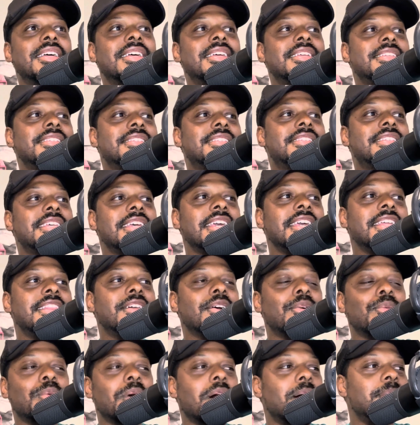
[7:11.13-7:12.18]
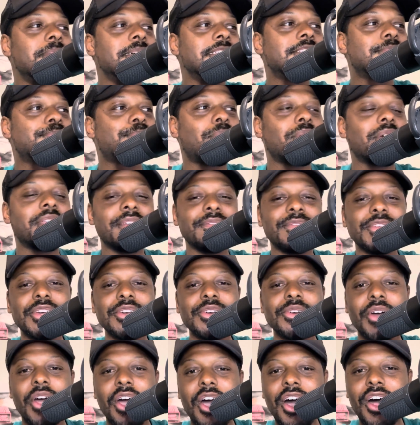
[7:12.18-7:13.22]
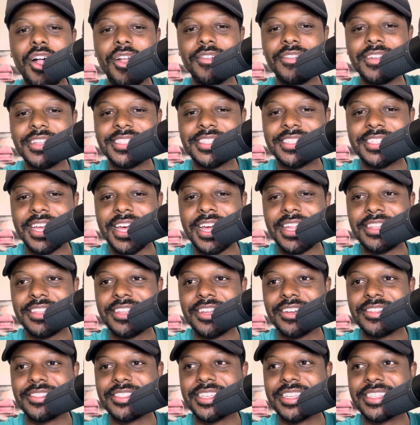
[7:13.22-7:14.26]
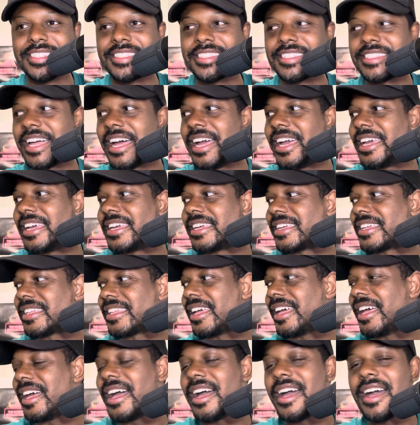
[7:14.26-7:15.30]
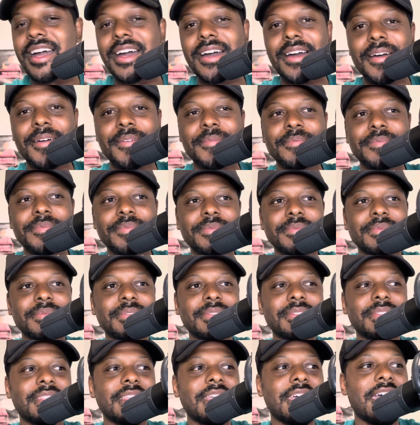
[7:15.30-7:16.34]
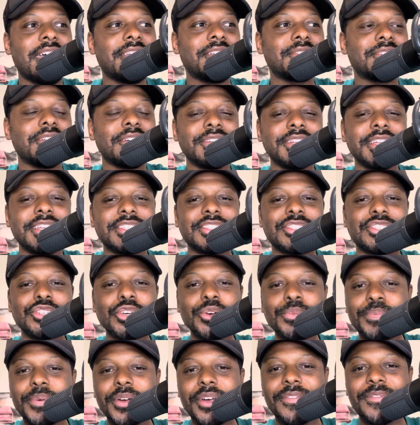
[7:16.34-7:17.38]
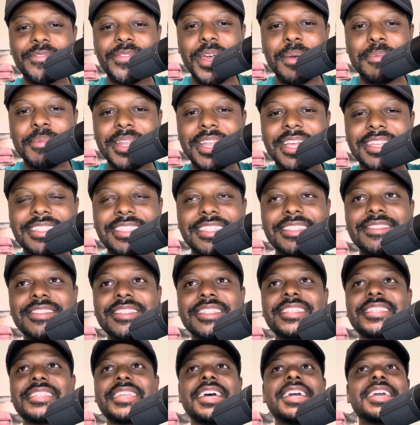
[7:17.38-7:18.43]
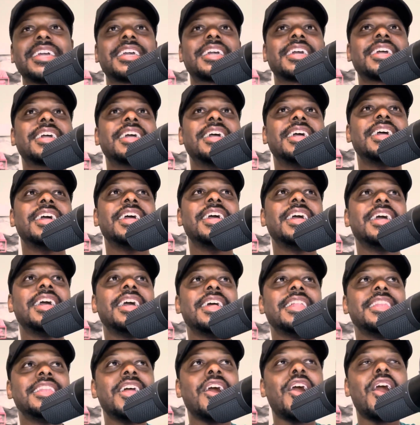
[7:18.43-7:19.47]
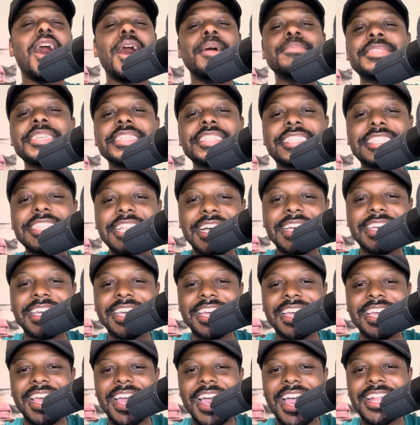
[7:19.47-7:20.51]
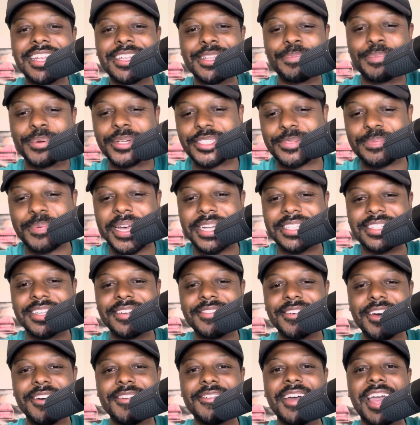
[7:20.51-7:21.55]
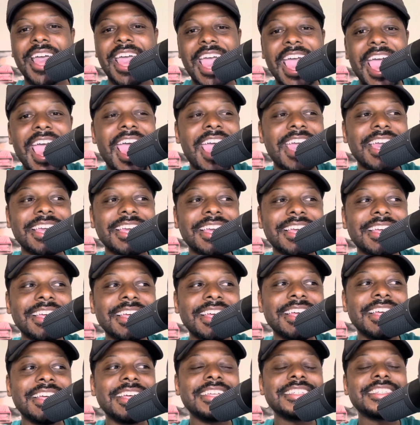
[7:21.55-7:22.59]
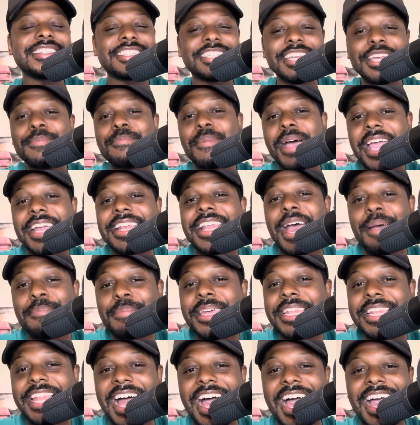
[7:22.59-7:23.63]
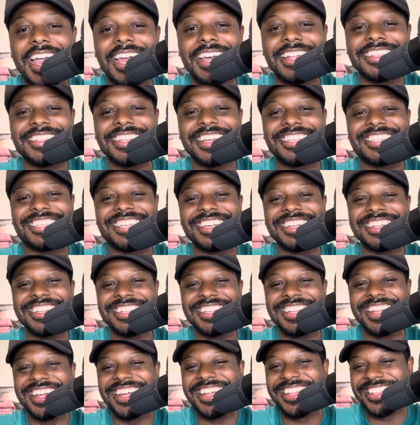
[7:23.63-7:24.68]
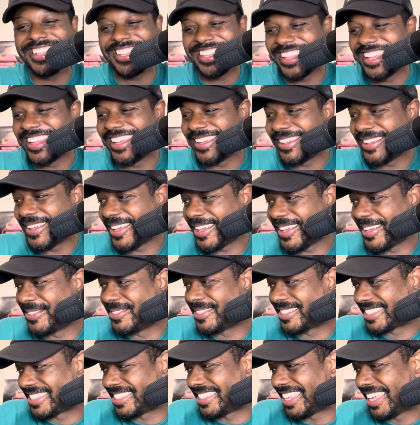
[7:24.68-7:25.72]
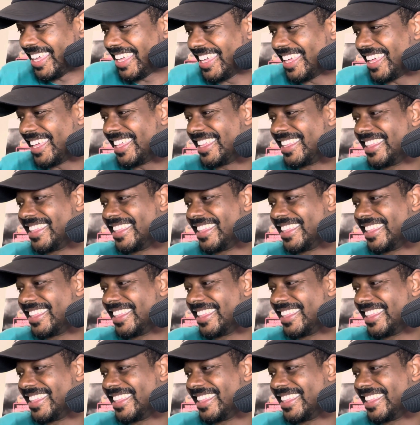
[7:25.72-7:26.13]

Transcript: see the woman's point of view, all of a sudden you're just like, I don't know, this super feminist. And it's just like, no, I'm just looking at the perspective of, hey, she might not be lying. That's all I'm saying.